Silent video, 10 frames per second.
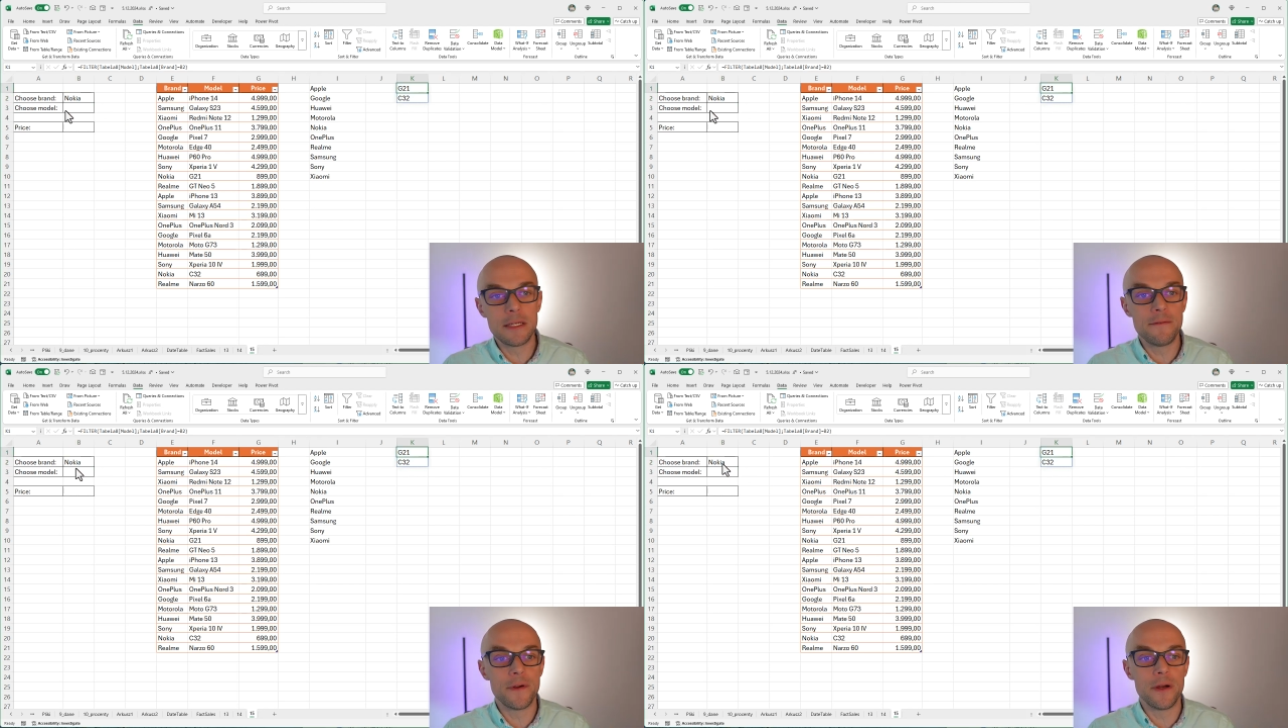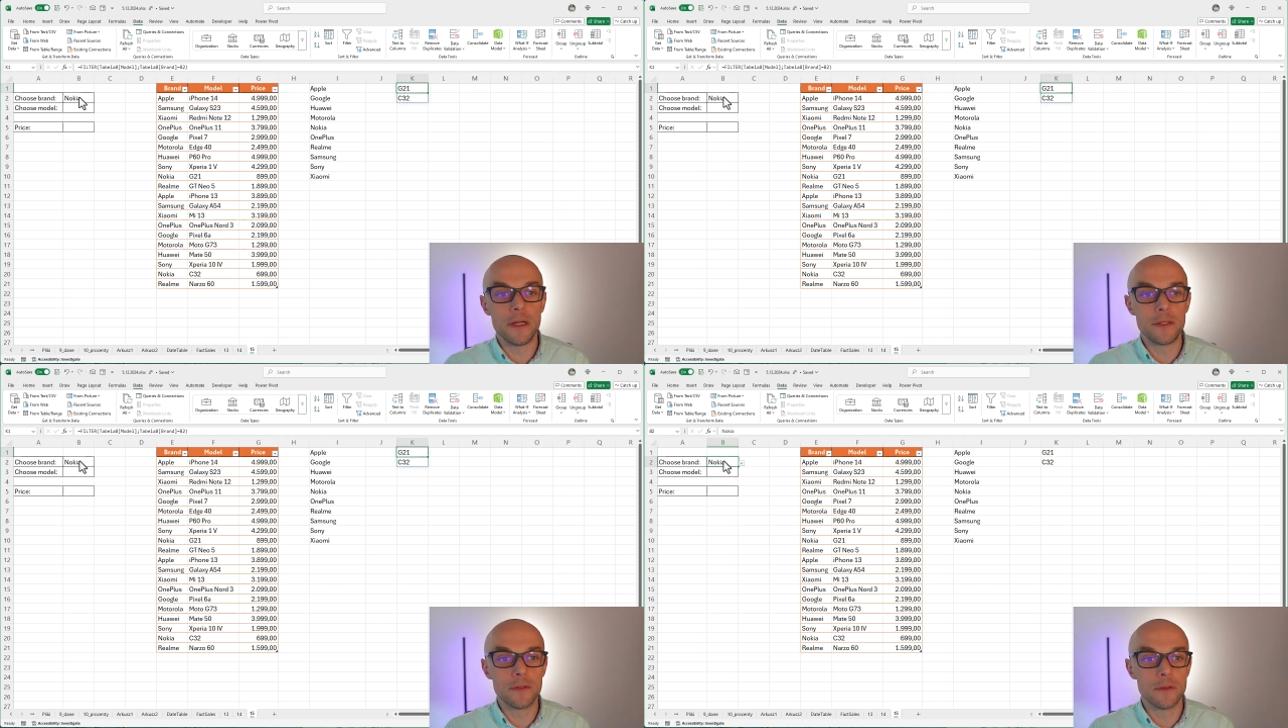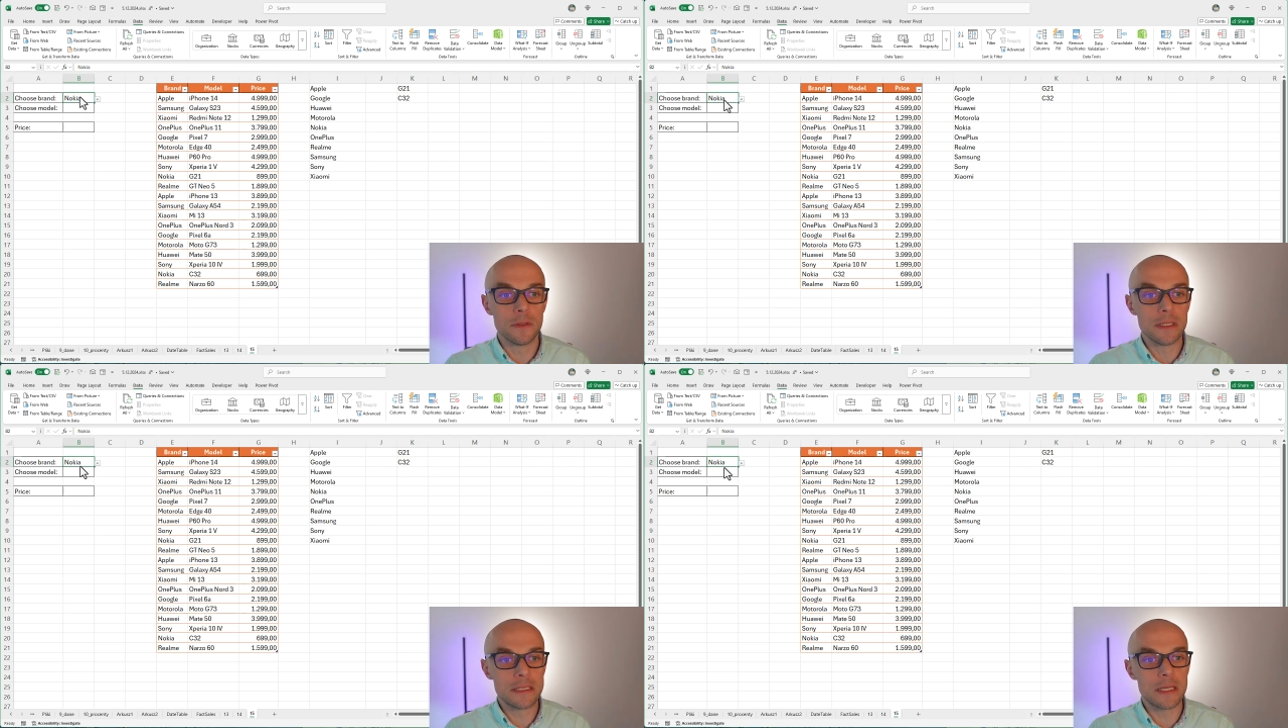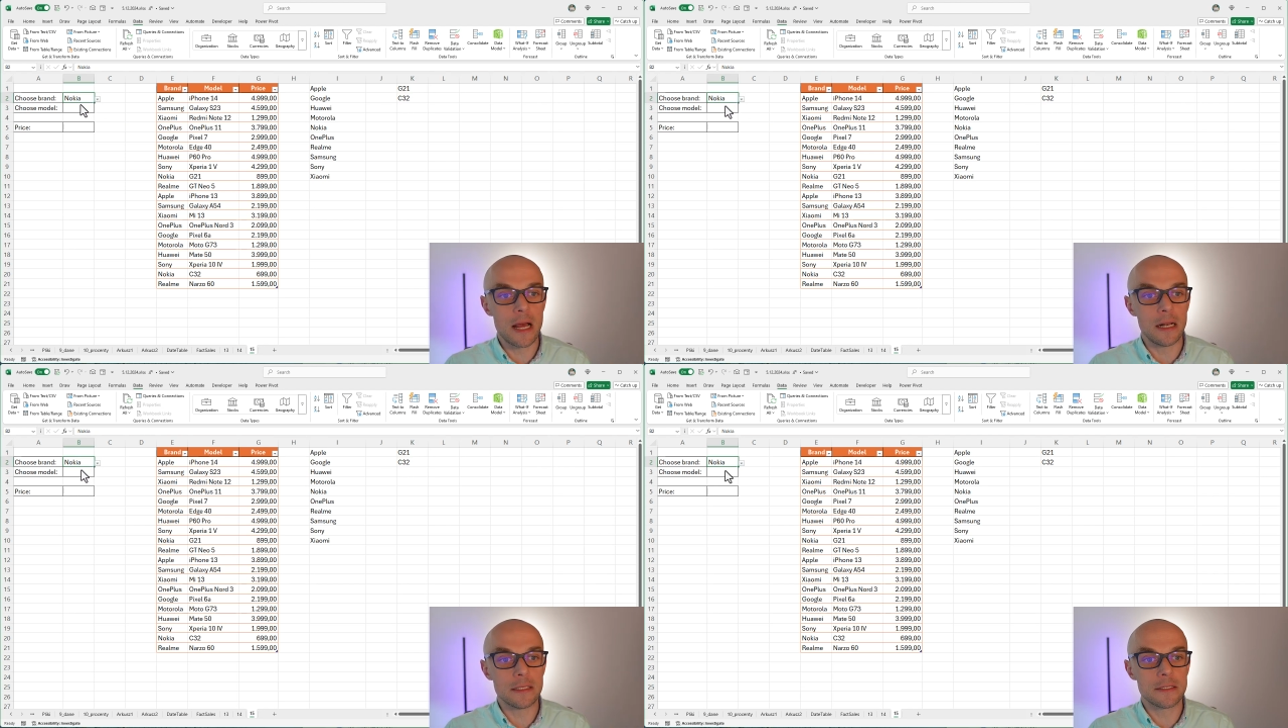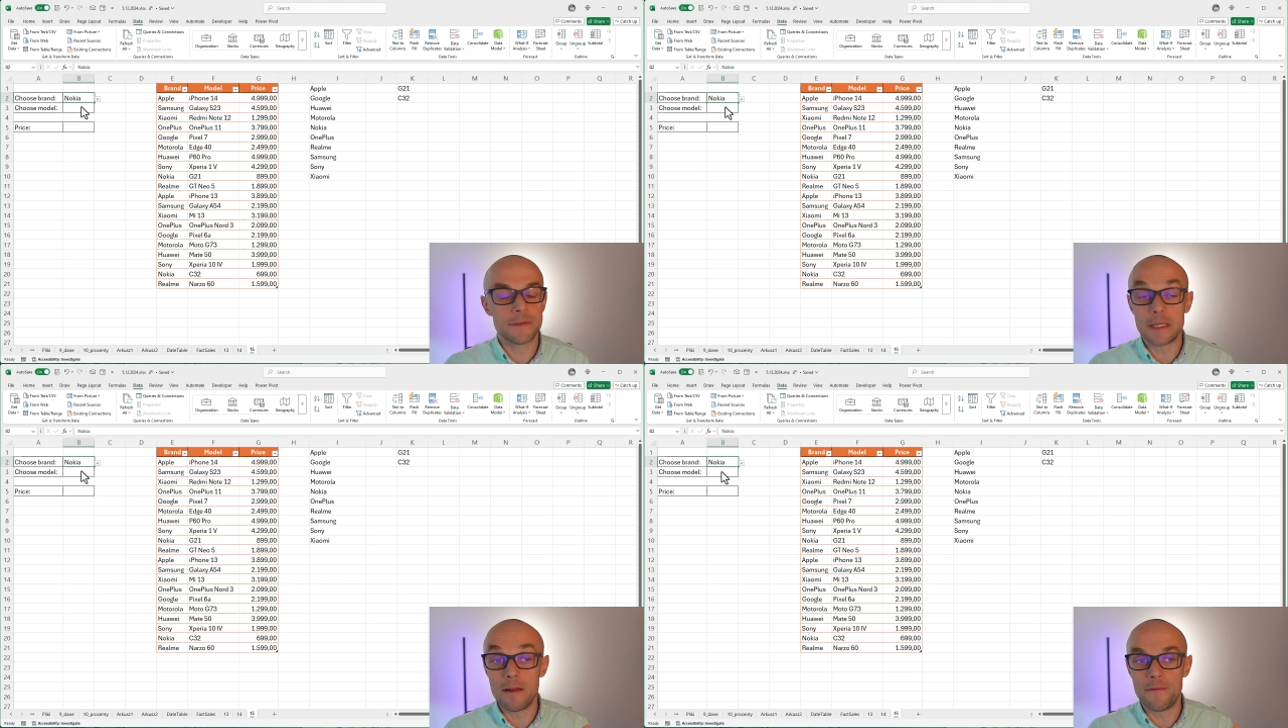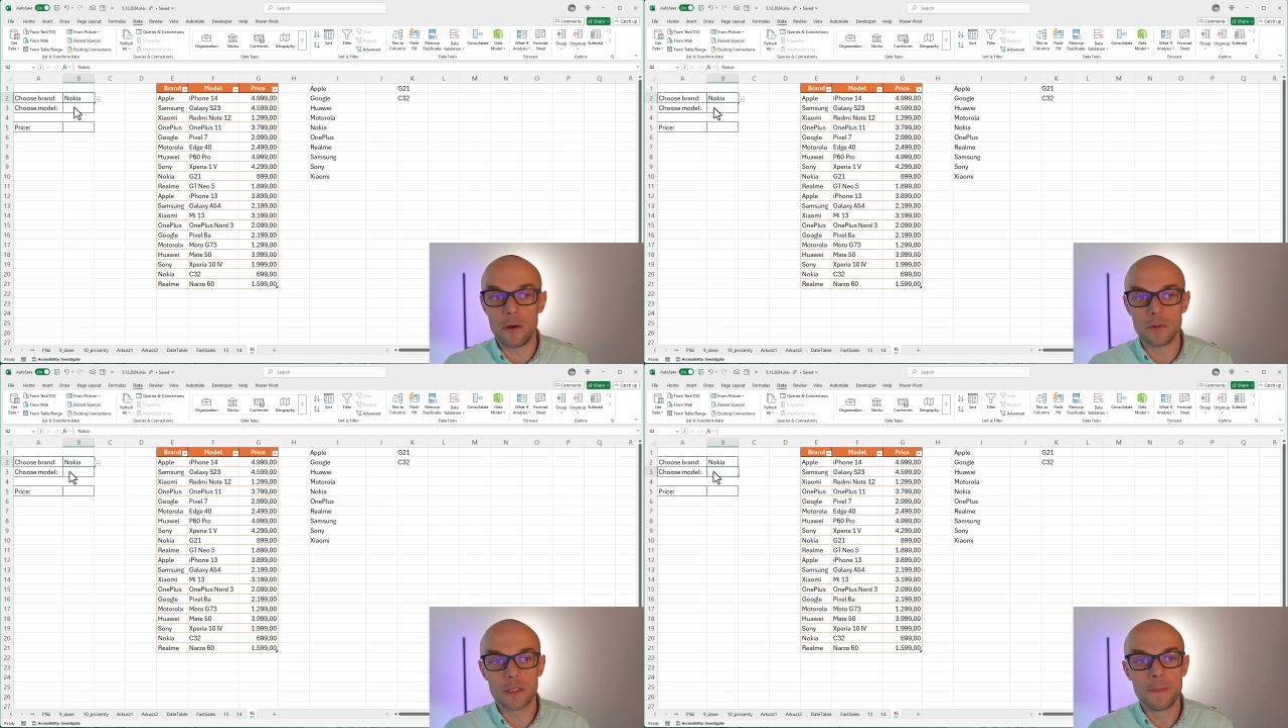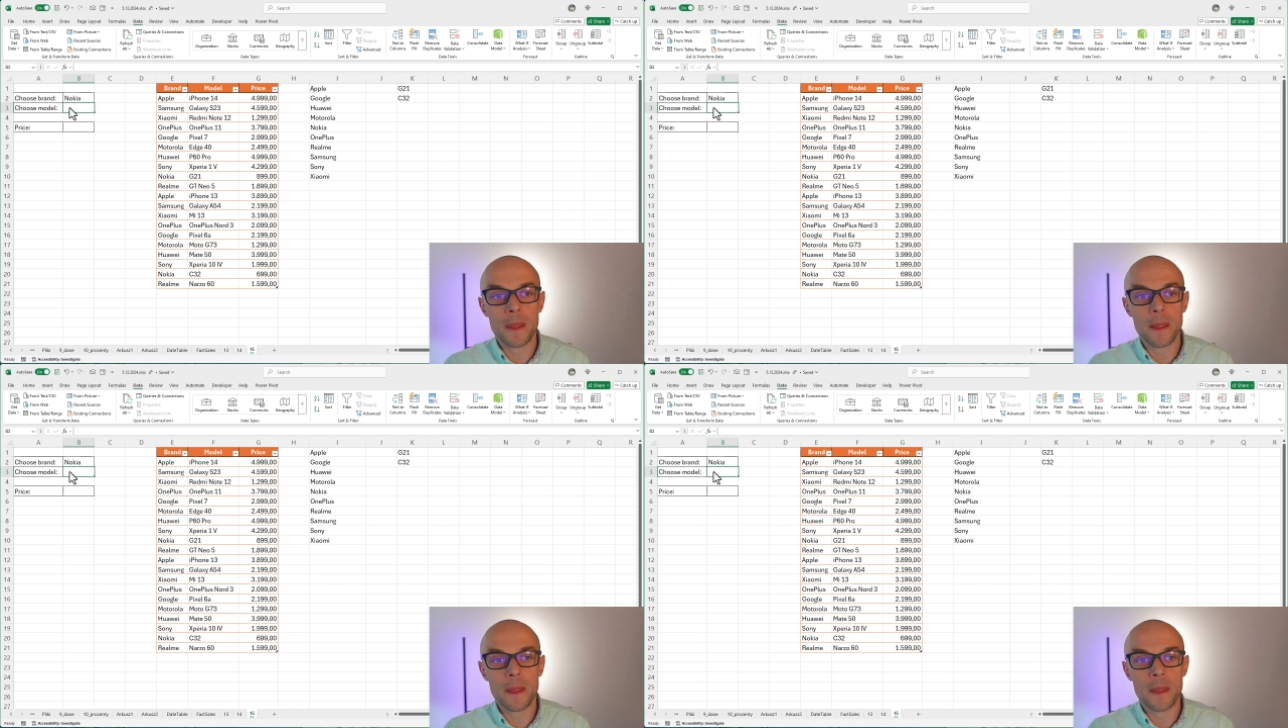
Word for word: C32 cells, cell phones.